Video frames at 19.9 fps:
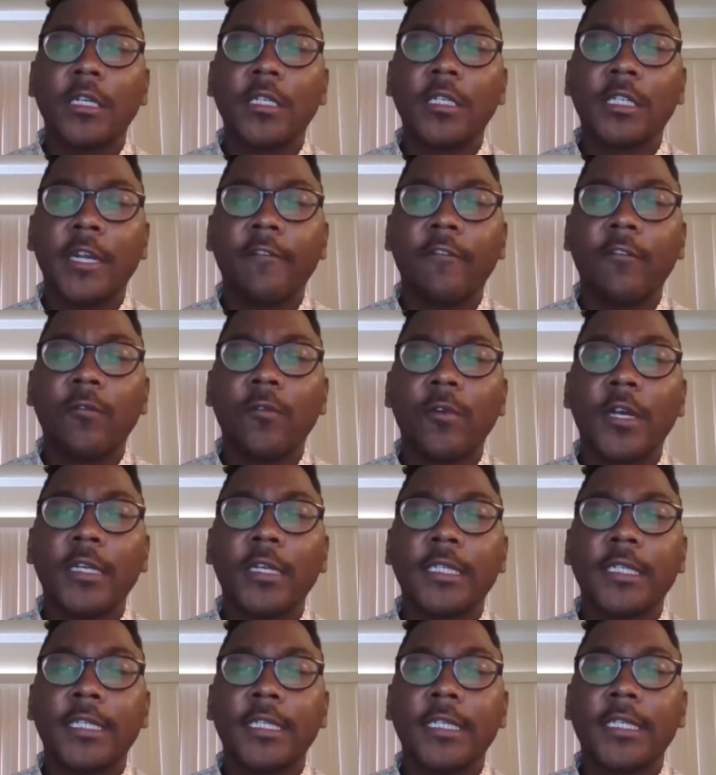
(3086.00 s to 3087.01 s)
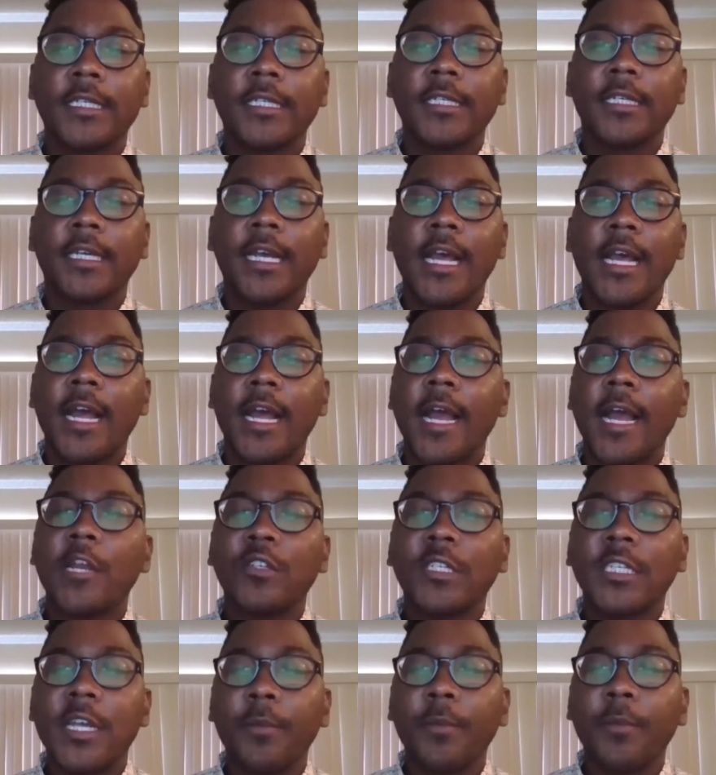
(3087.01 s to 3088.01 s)
everyone I know
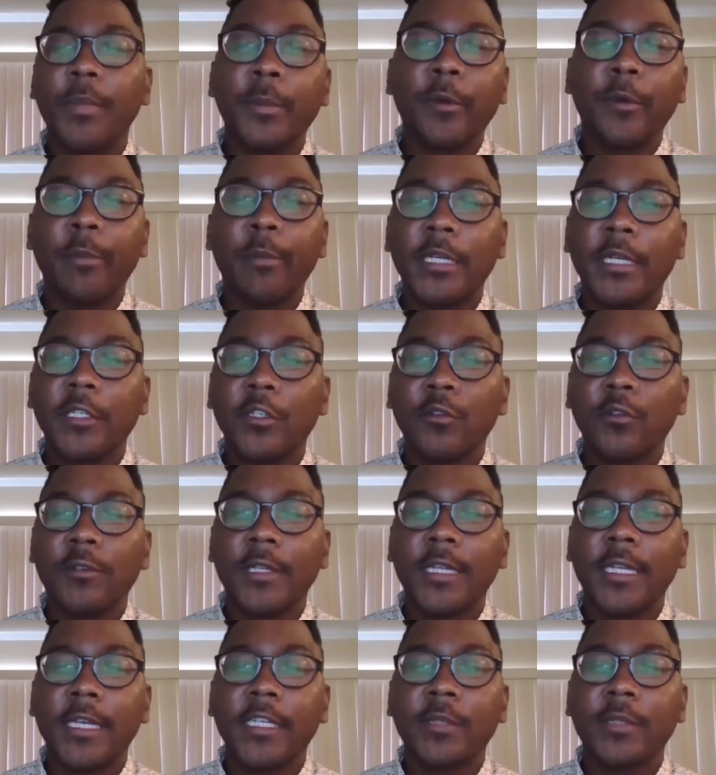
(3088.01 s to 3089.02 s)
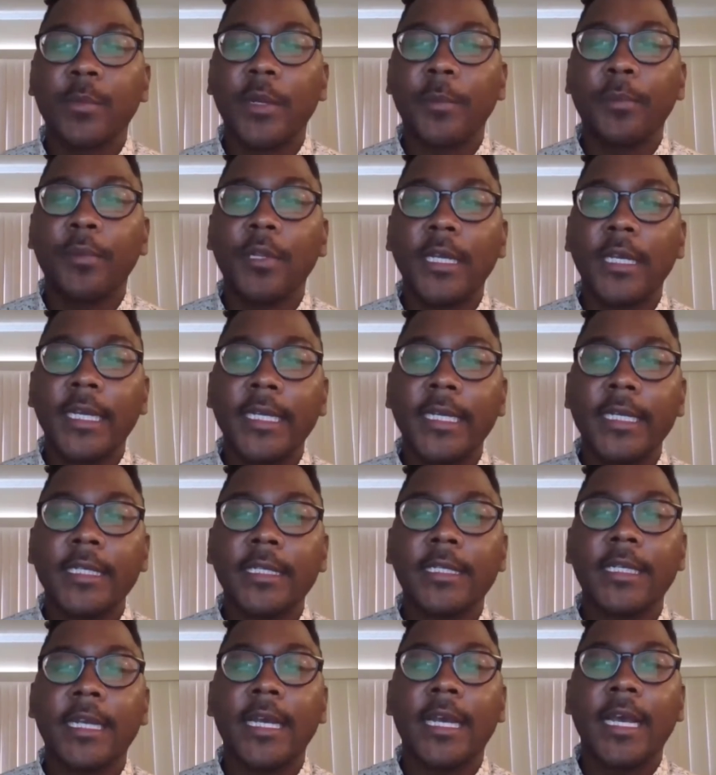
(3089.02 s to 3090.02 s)
some people have been doing this, but
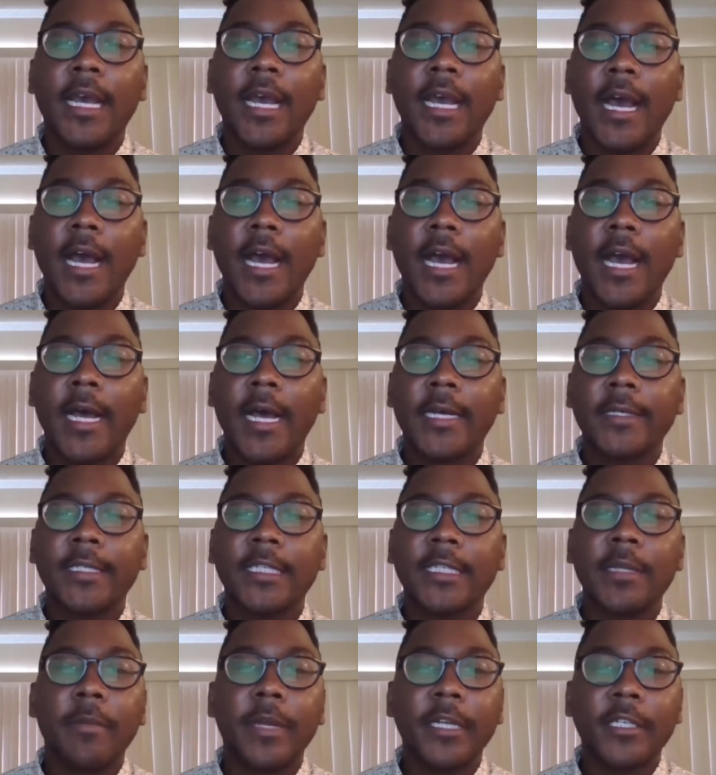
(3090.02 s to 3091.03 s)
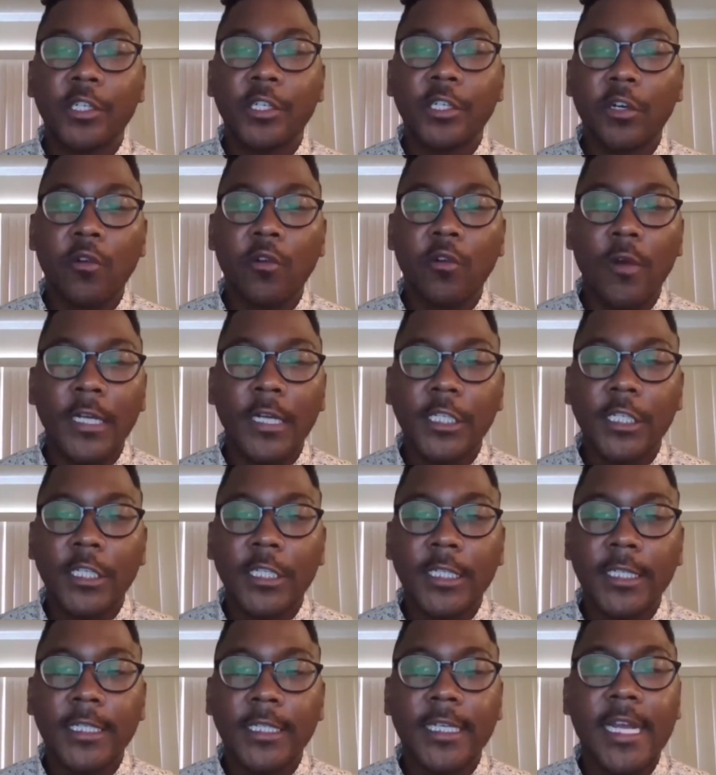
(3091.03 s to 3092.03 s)
please submit your
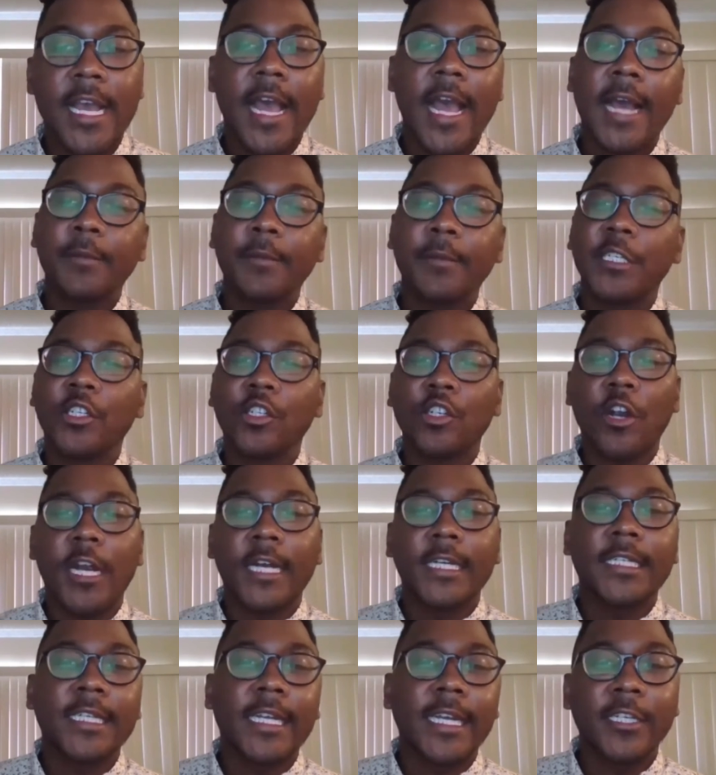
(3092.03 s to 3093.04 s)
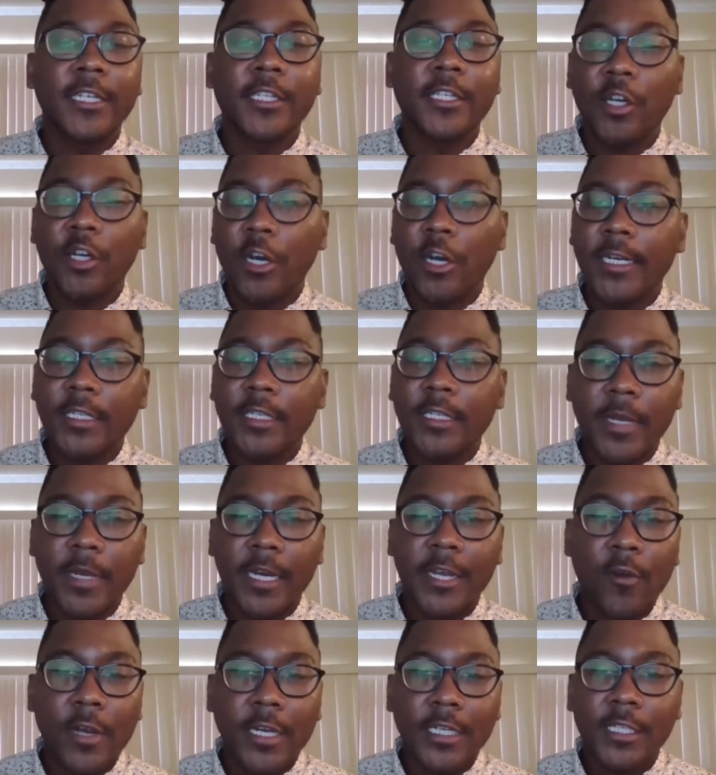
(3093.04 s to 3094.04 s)
questions. I'm just trying to integrate as many
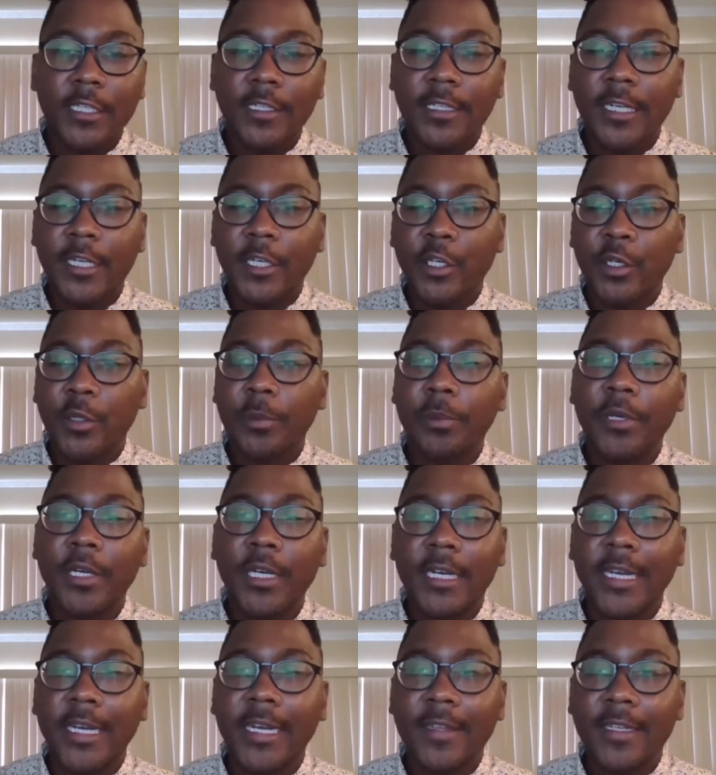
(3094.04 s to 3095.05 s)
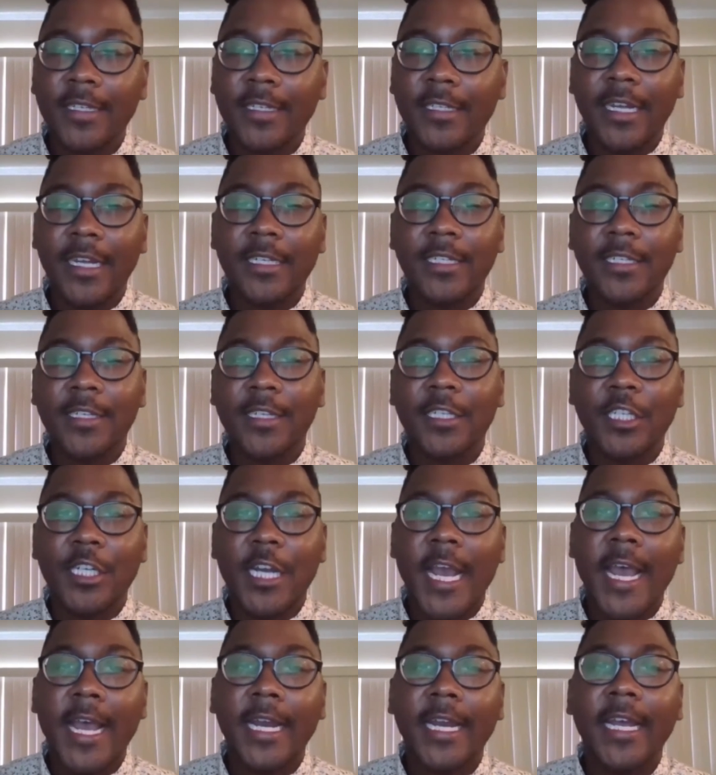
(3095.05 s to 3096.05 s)
questions that you're putting into the
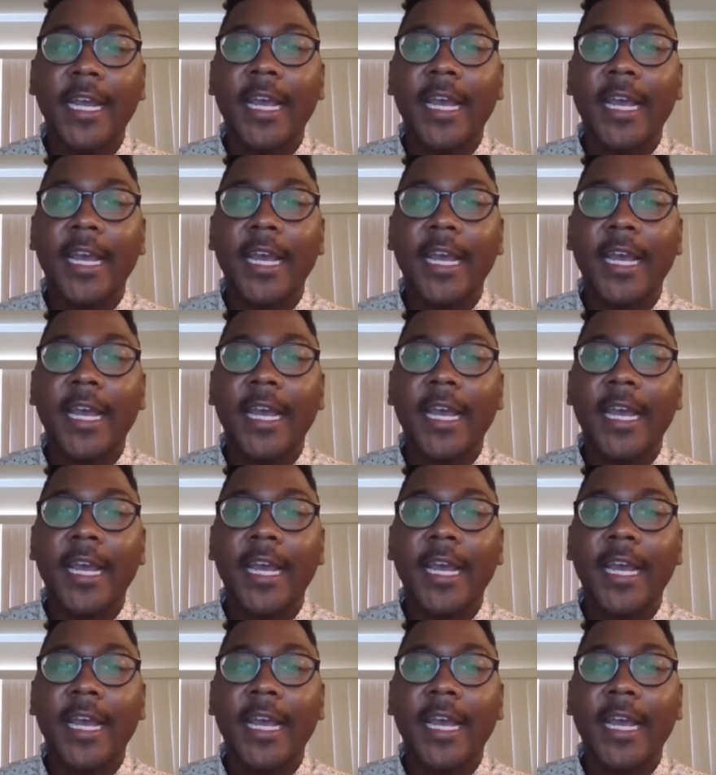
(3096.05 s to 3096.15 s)
chat